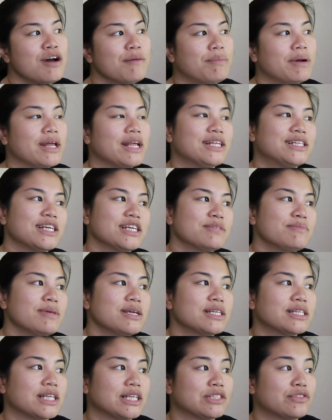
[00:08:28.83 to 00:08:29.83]
But it does
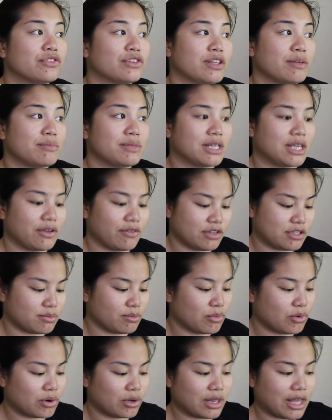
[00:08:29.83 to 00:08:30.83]
make sense for them to give us
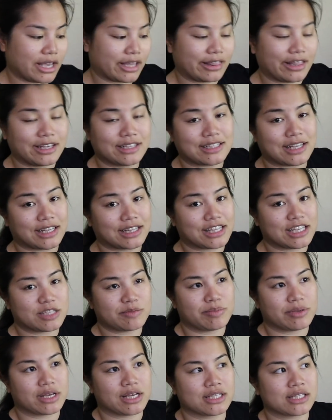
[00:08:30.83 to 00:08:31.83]
more like things like this
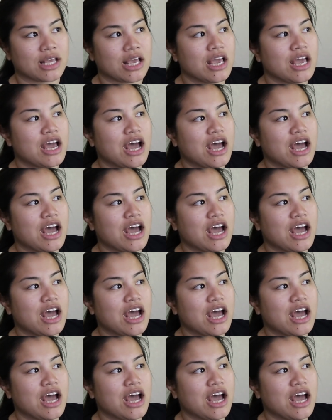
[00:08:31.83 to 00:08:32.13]
because